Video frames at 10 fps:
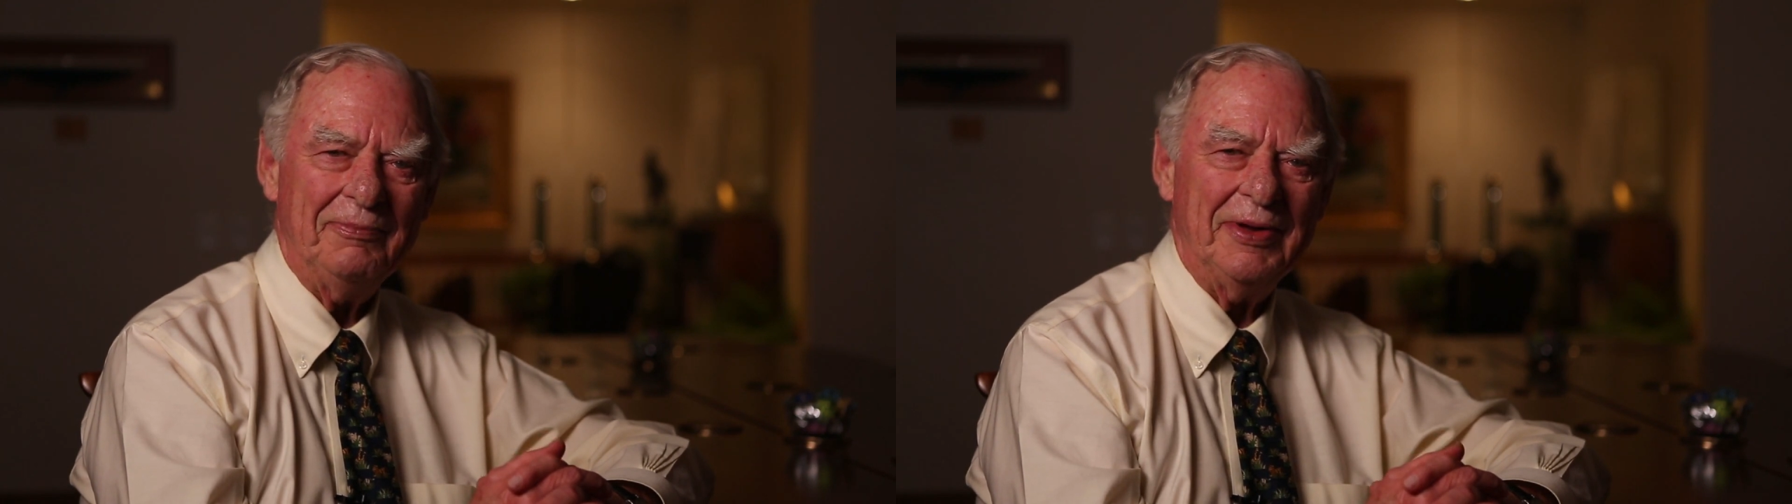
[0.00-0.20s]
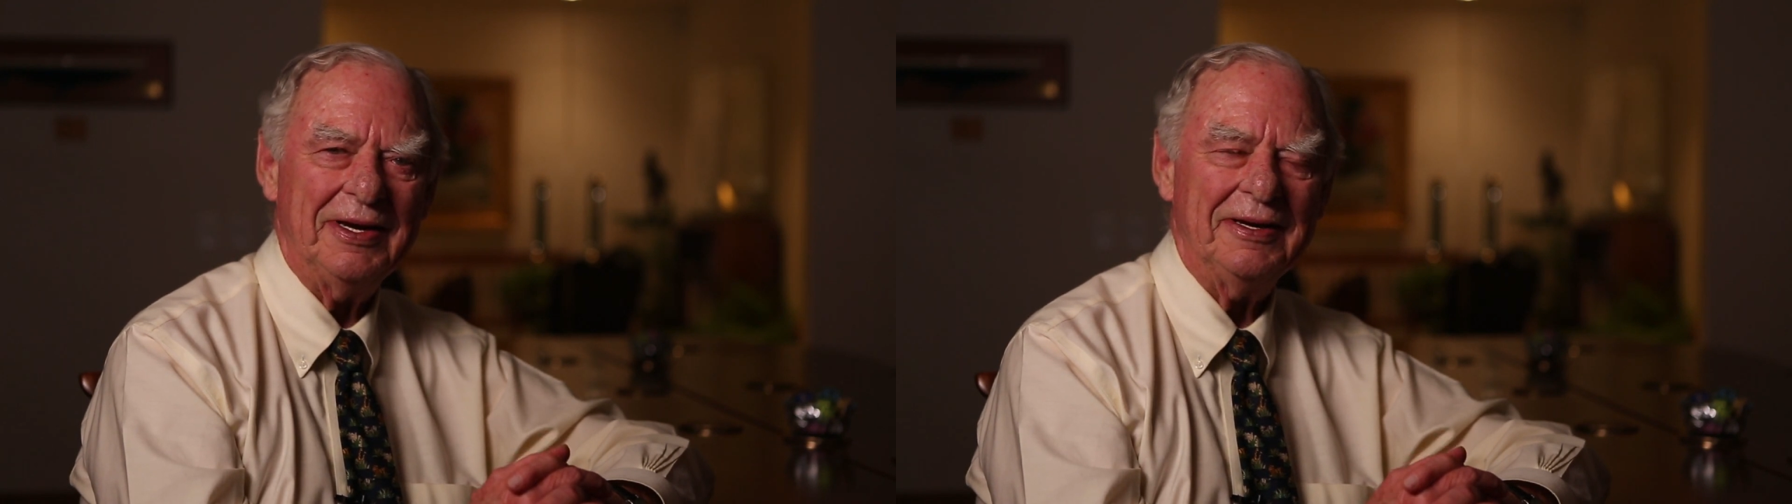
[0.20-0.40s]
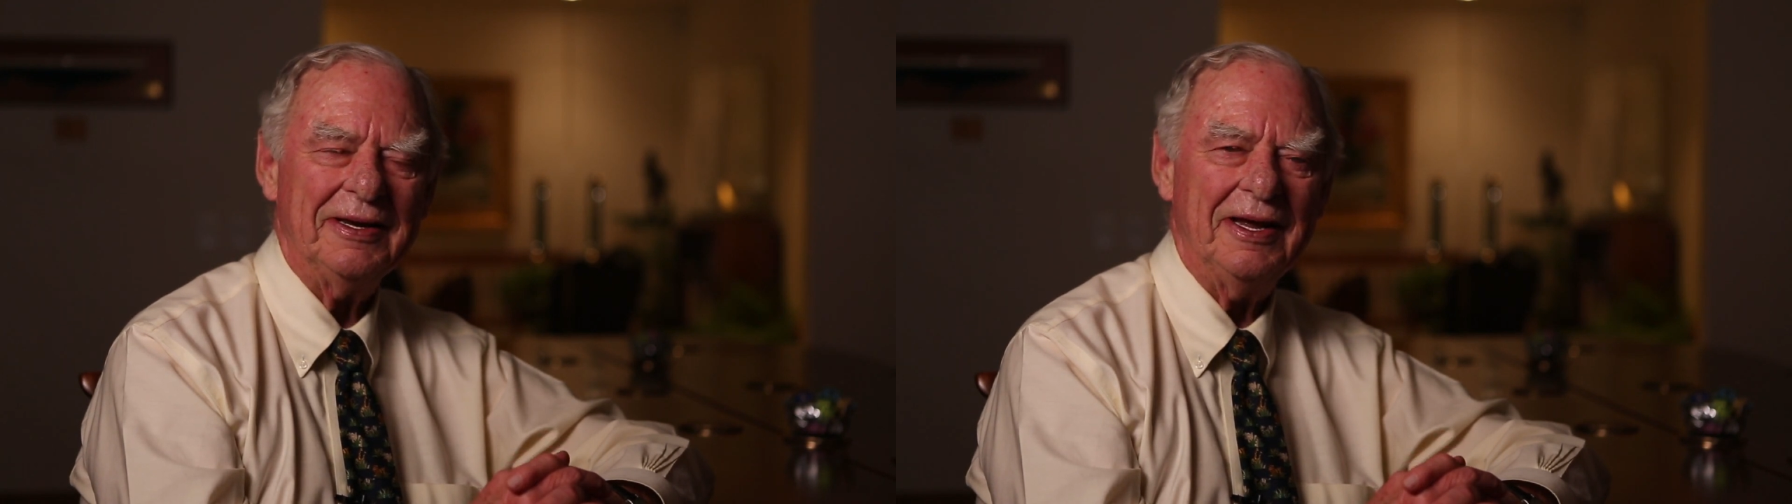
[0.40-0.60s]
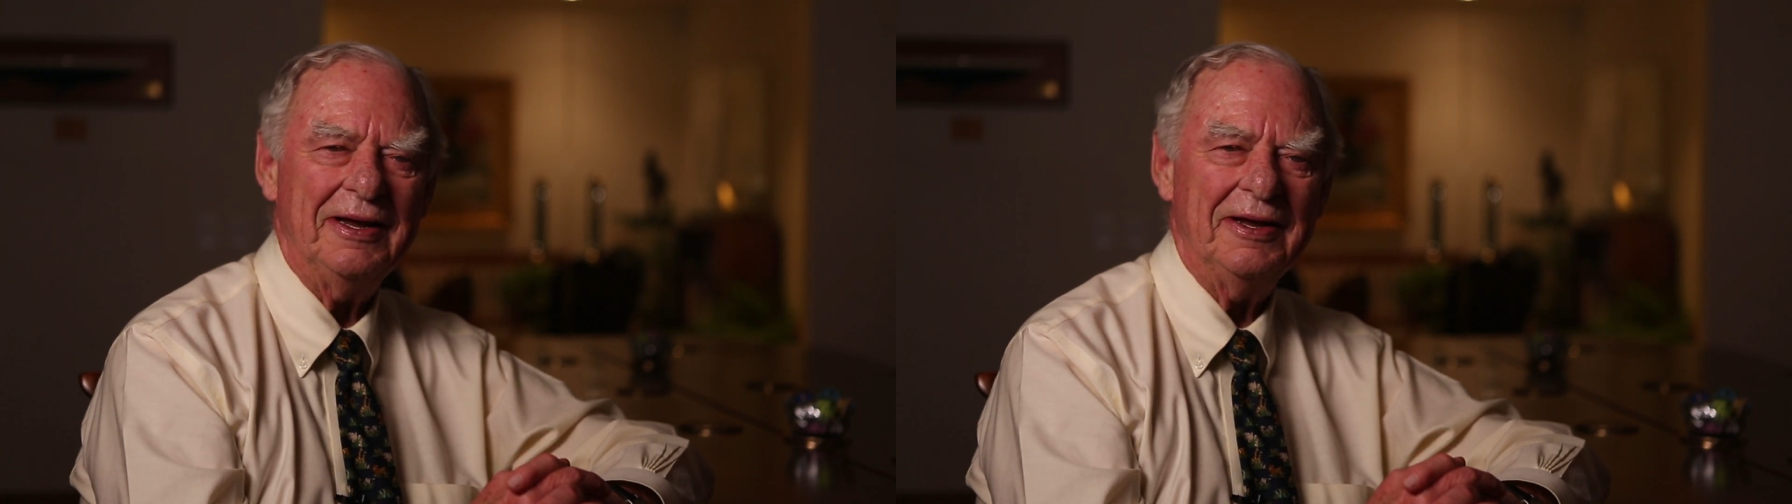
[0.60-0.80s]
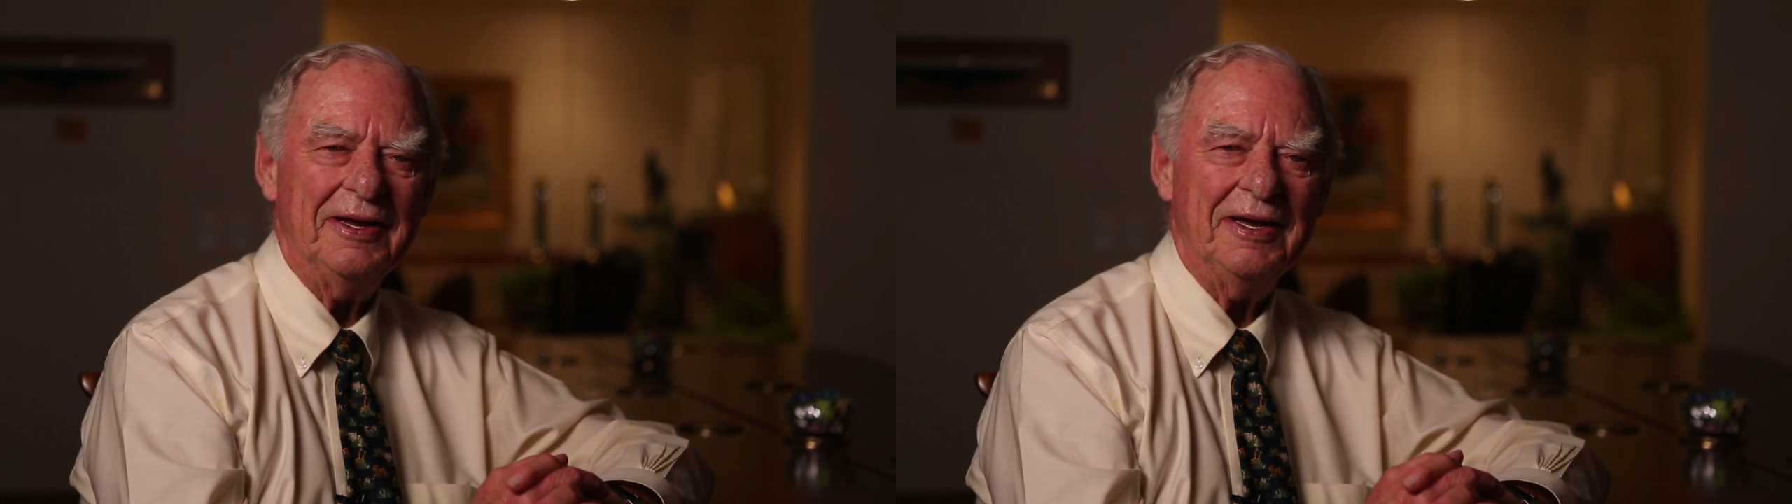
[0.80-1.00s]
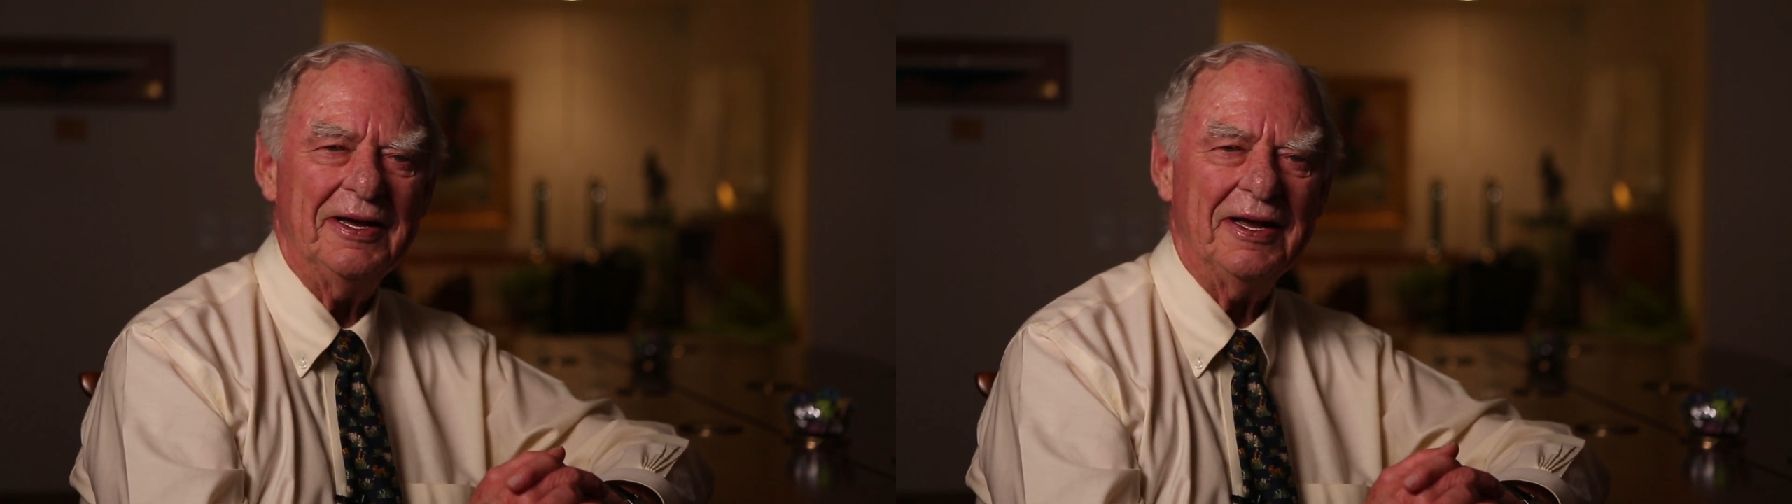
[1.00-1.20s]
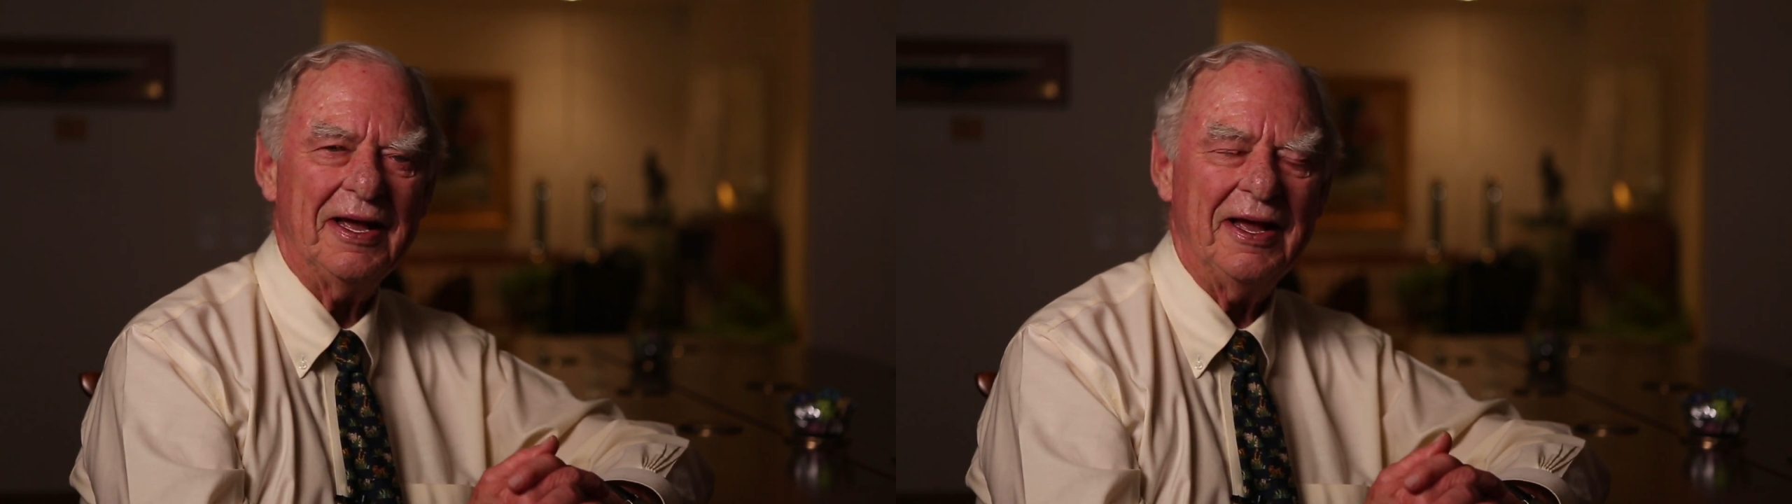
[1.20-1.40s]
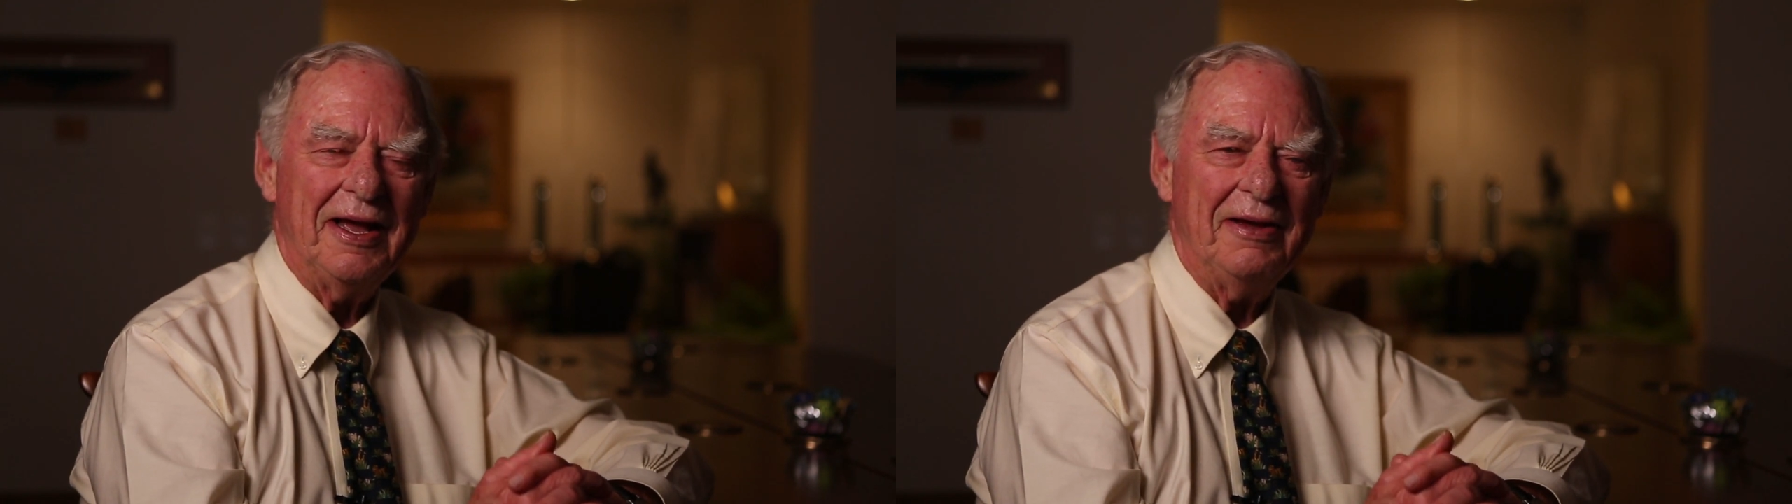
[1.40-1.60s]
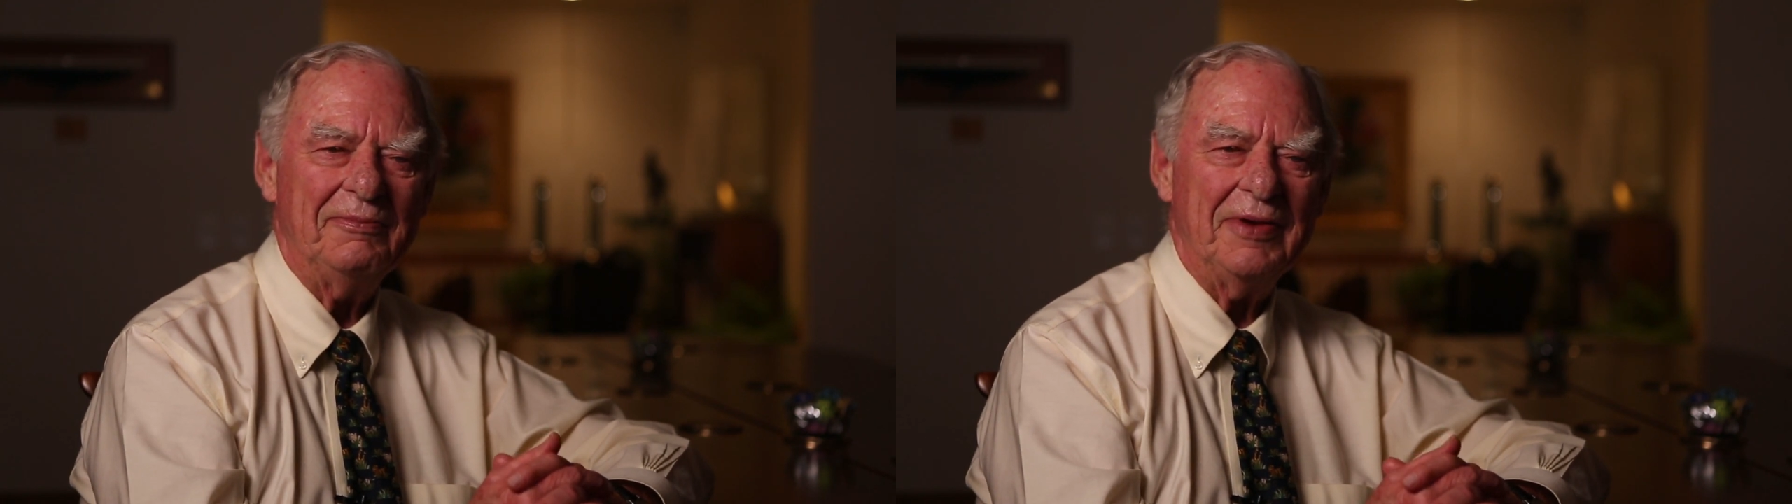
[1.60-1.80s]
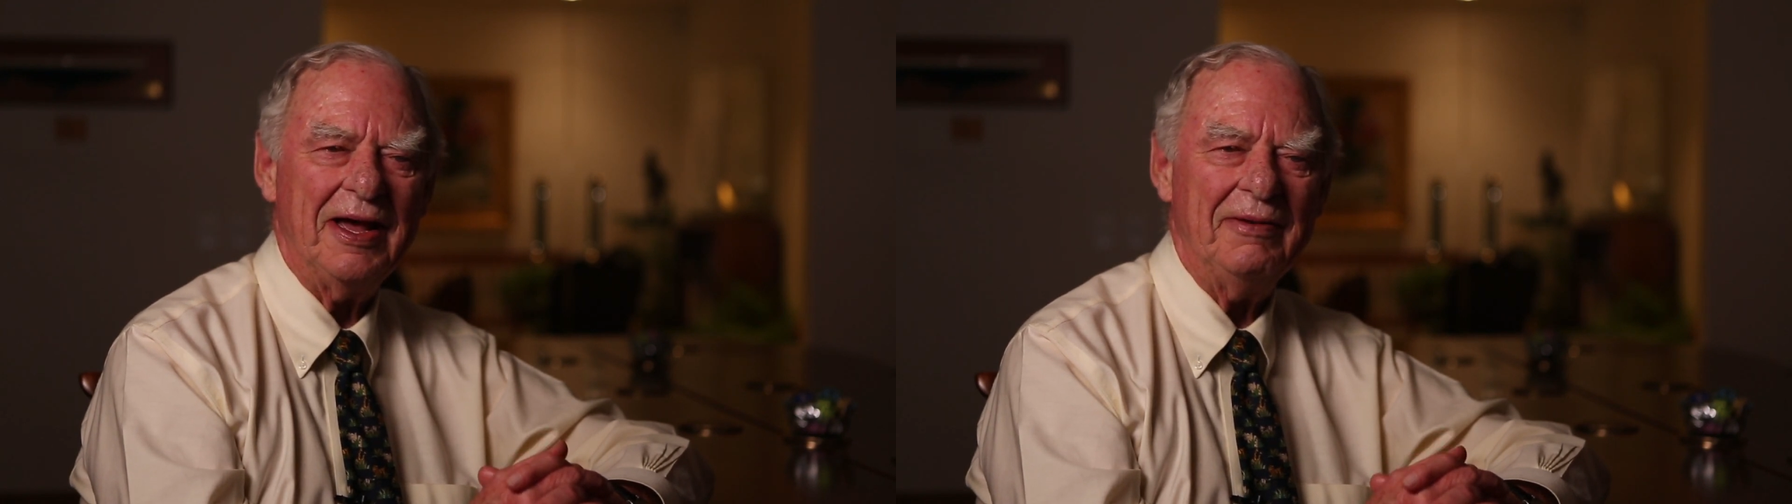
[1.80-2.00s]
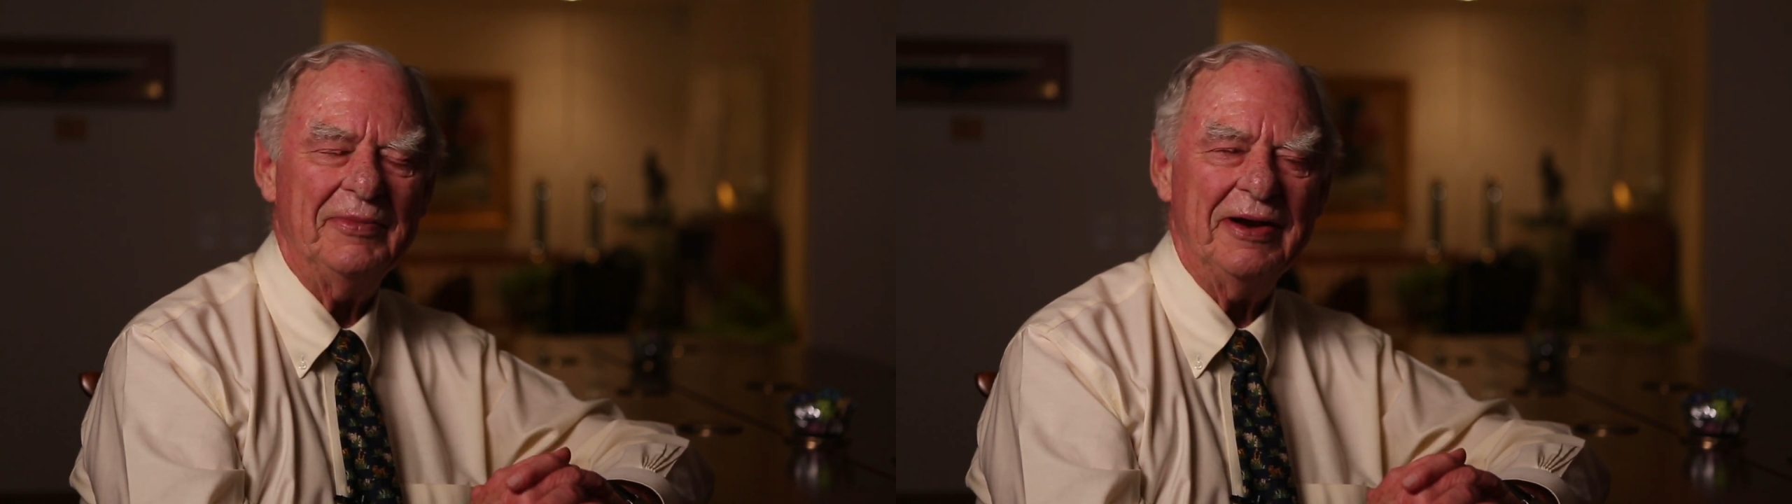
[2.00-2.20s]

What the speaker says: but I'm